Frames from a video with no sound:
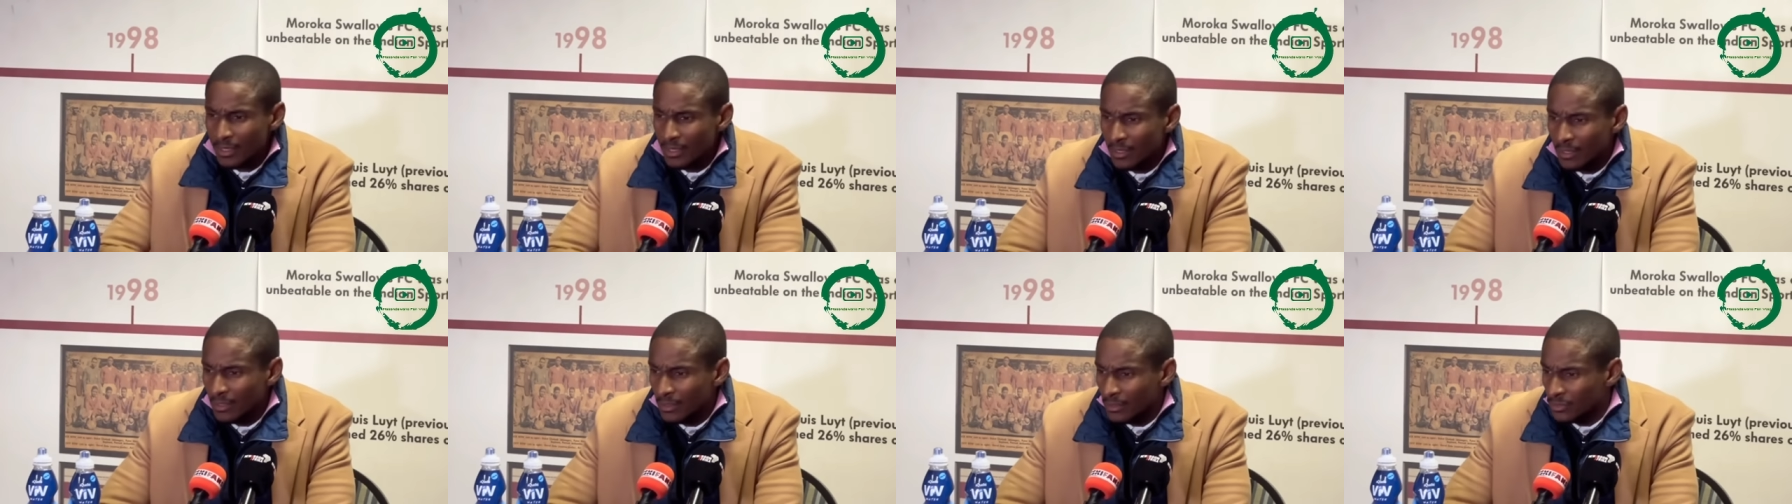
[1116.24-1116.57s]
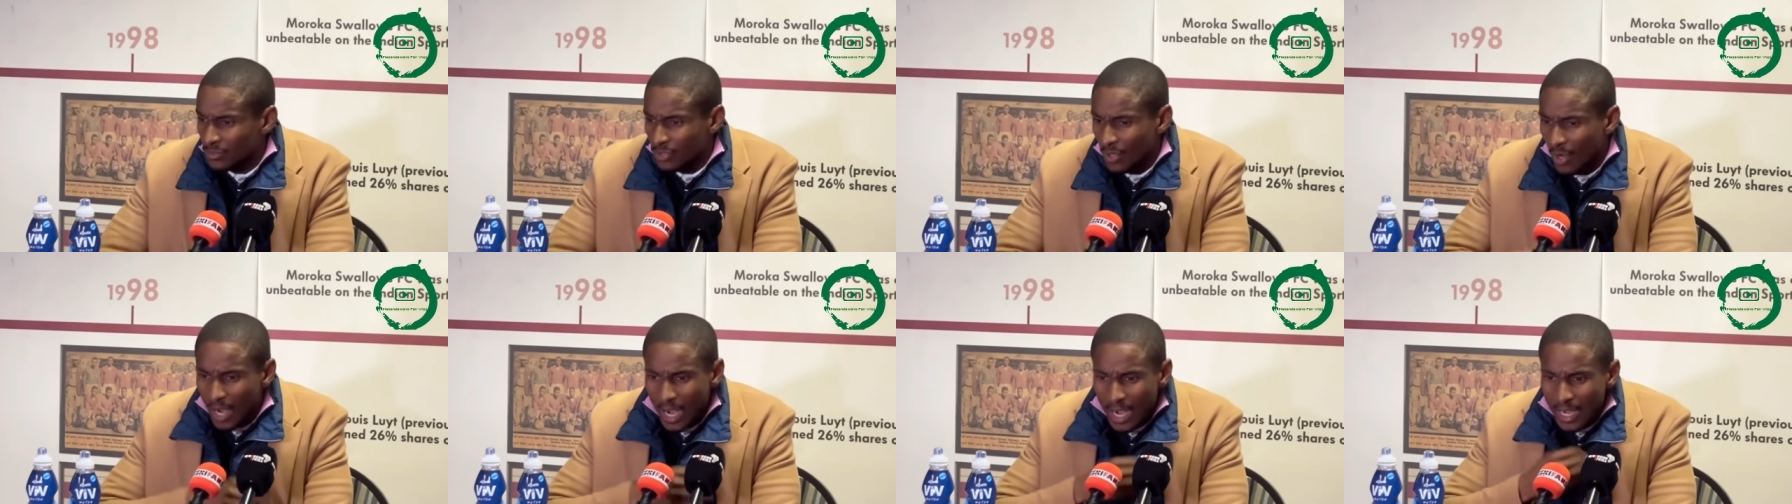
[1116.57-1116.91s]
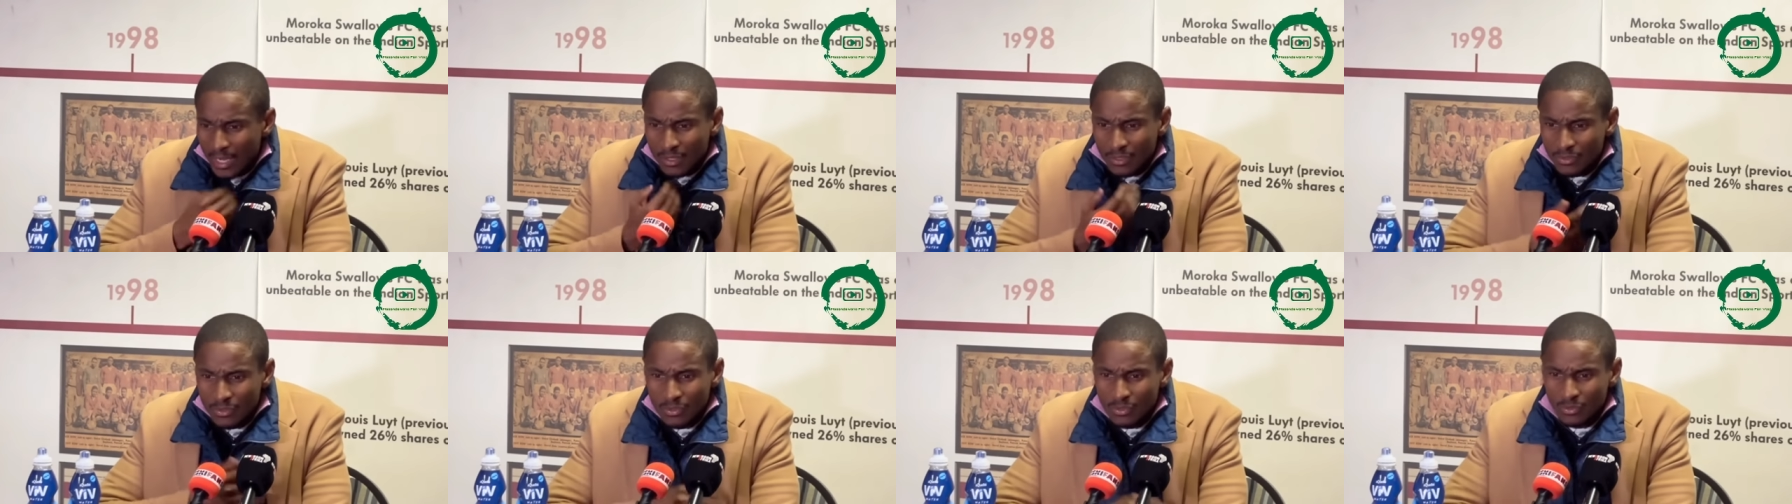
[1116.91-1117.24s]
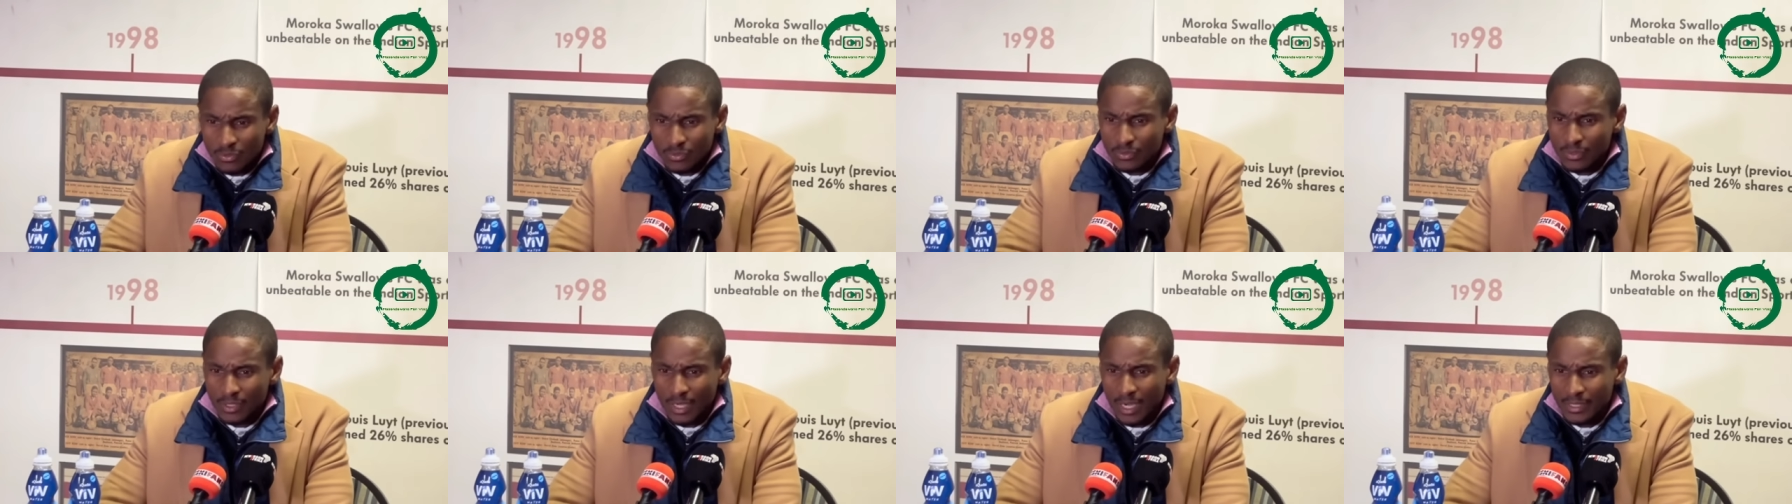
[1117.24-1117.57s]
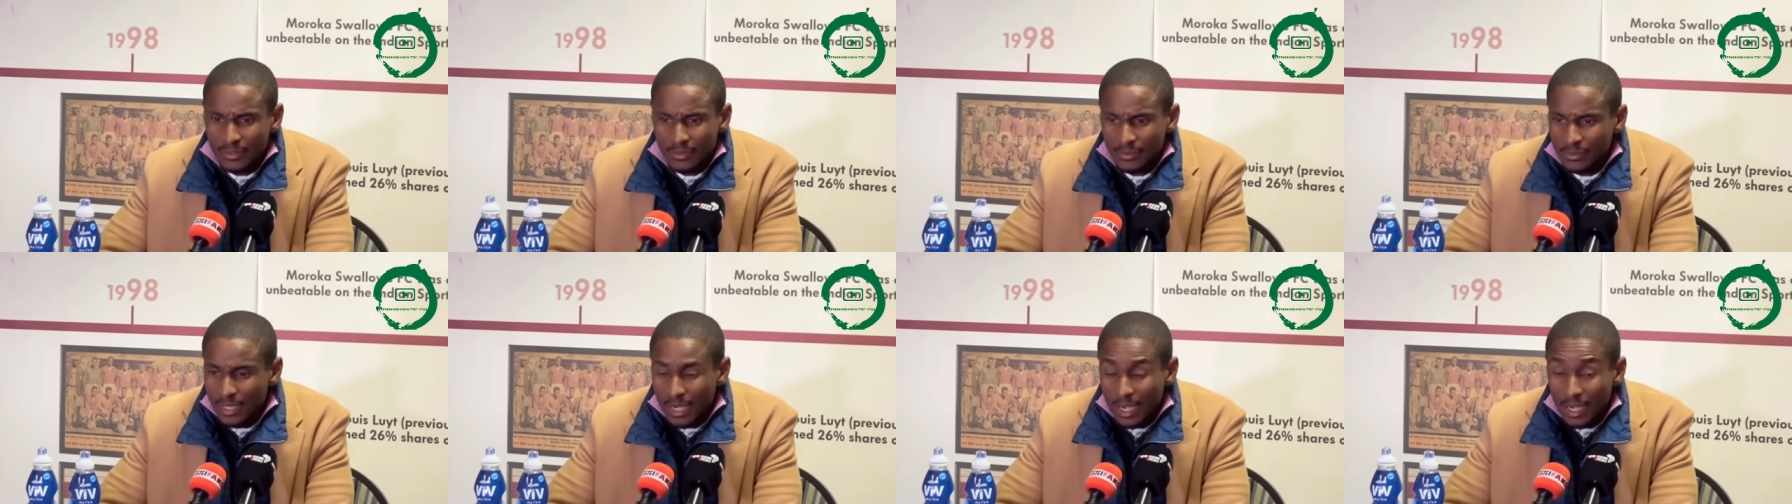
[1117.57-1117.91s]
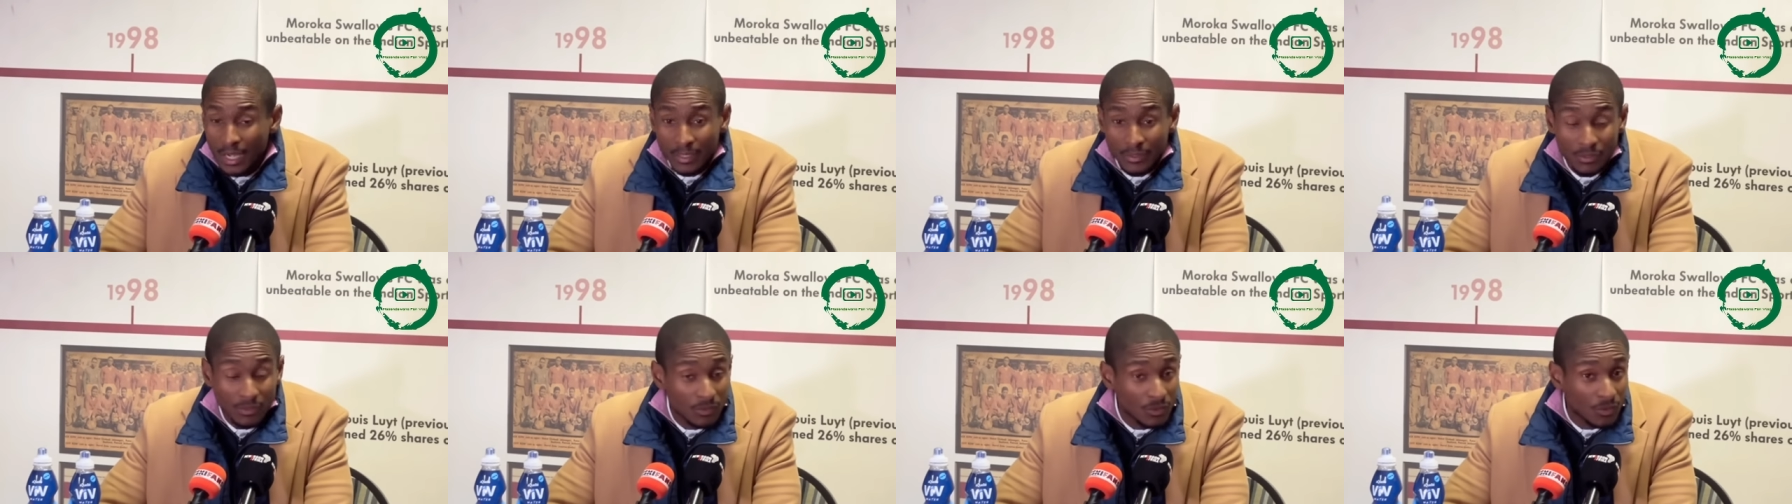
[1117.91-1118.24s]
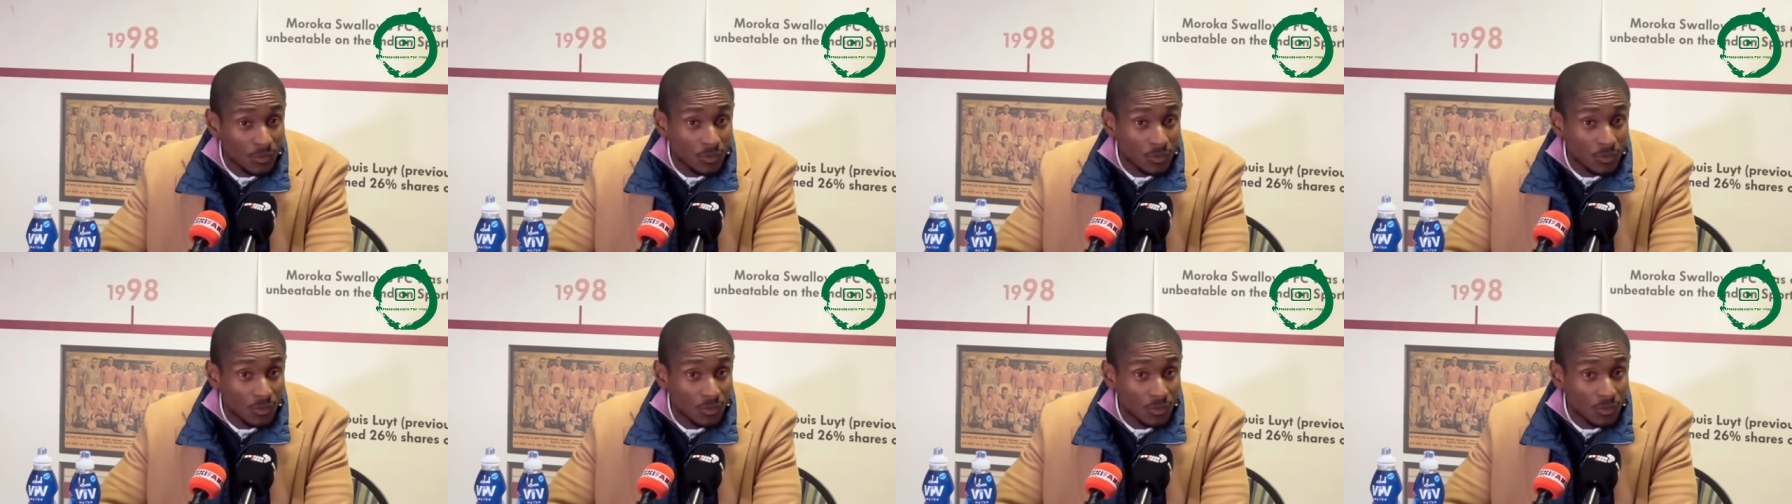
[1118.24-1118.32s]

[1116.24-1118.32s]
so I don't know. I don't. I don't.